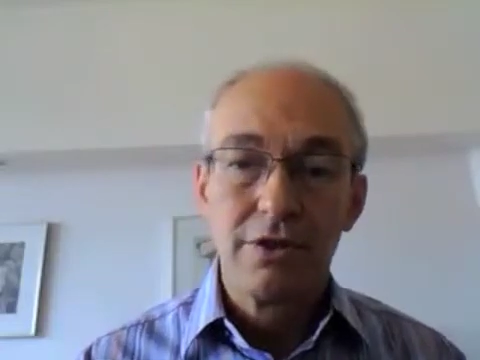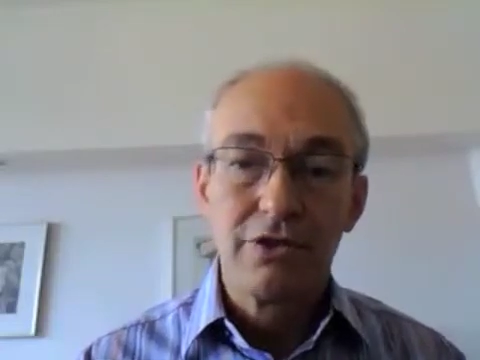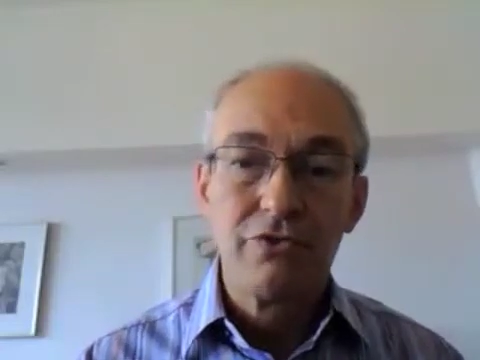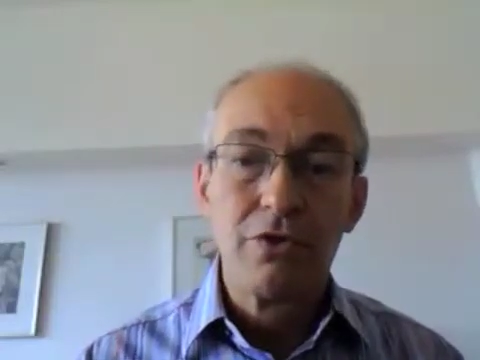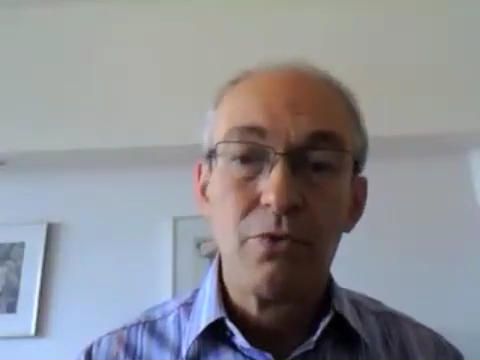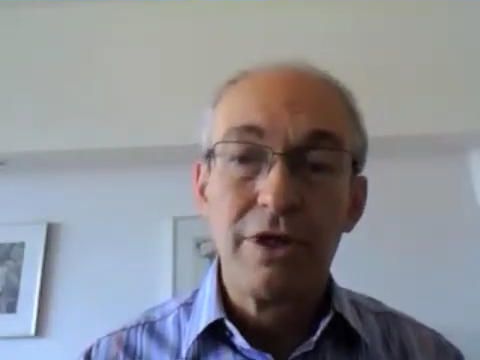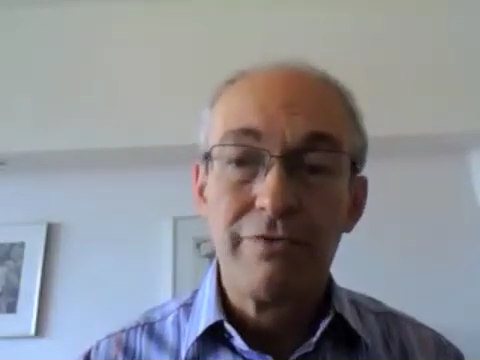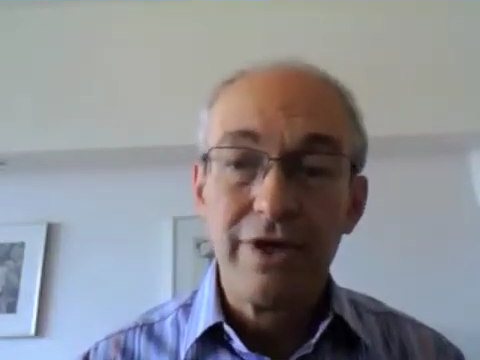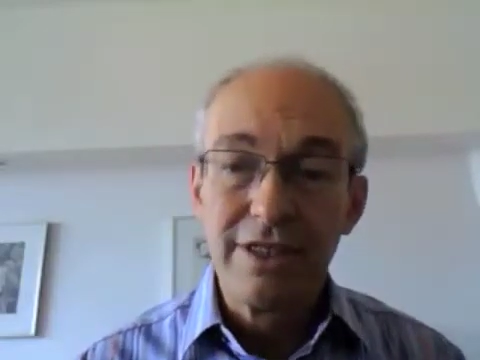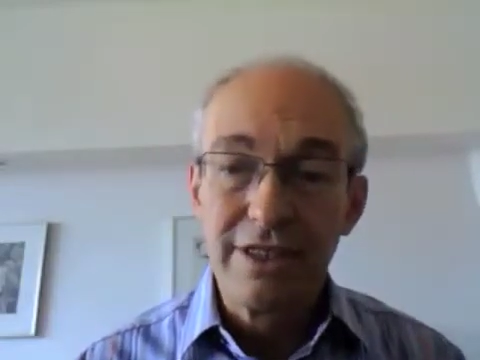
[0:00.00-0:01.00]
strong
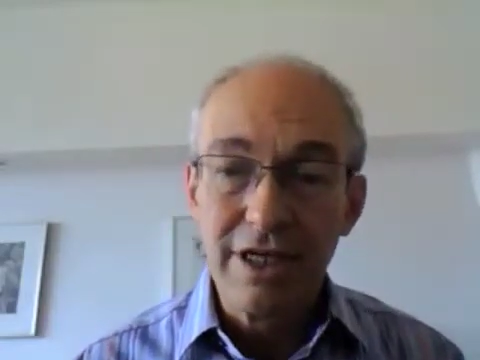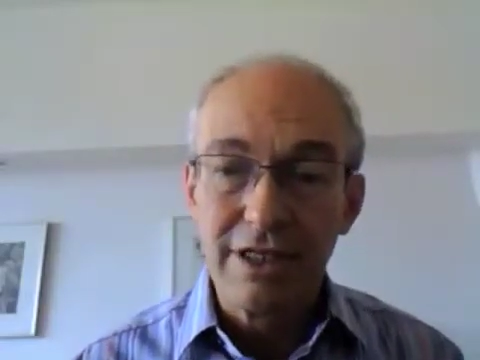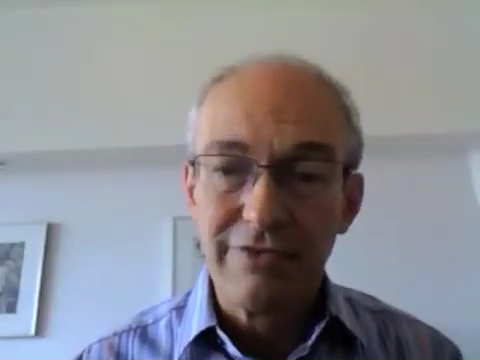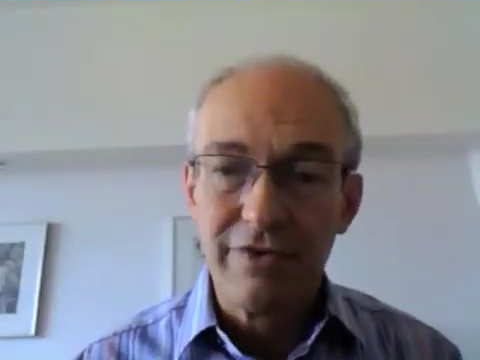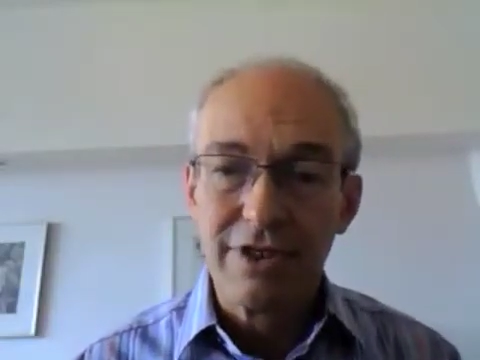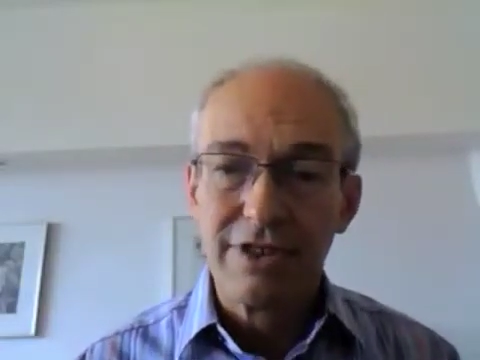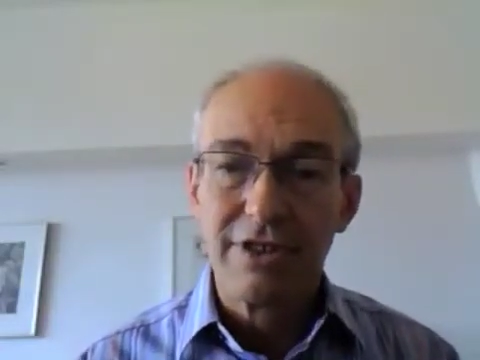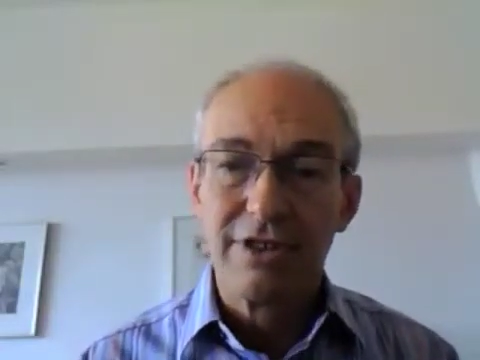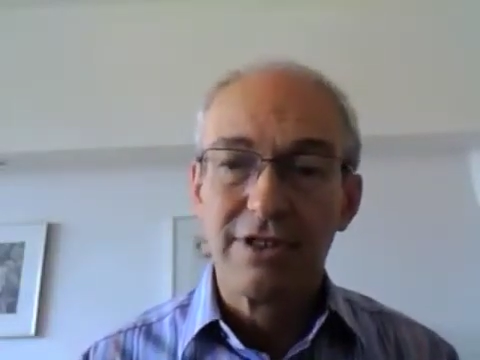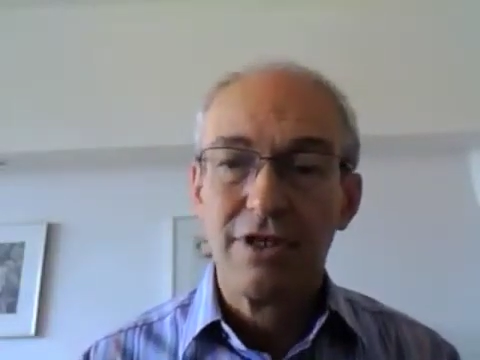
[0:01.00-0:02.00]
welfare states, for
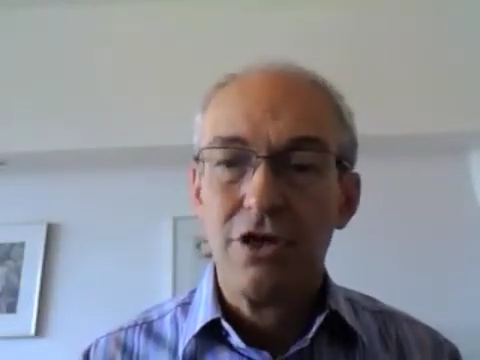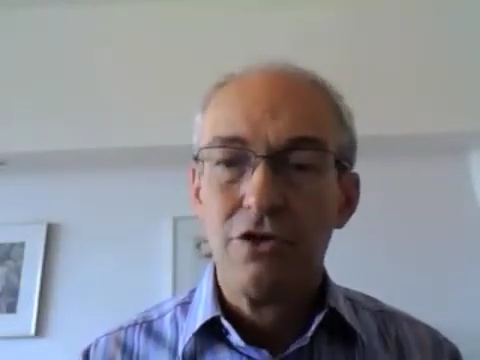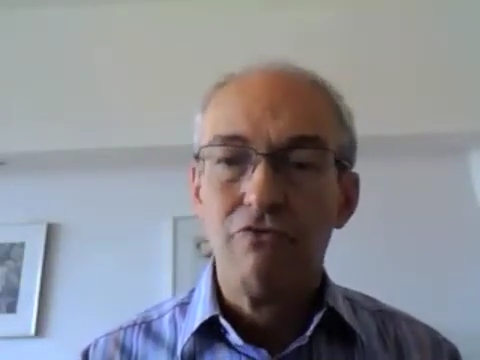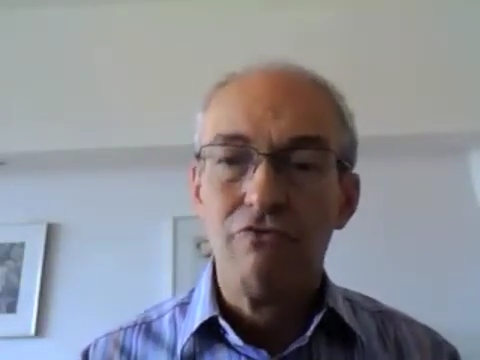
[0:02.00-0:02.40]
instance,